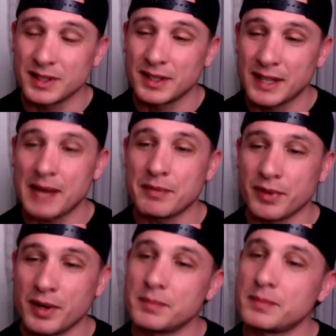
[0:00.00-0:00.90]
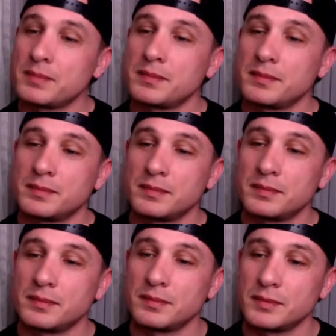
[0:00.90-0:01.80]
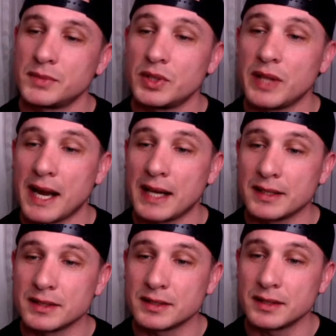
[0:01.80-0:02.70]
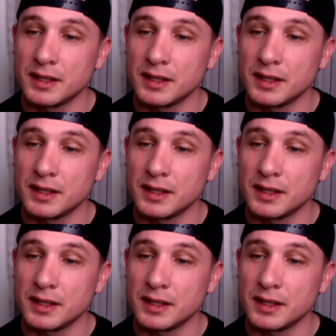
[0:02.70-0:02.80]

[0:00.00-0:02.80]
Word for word: came from to the islands.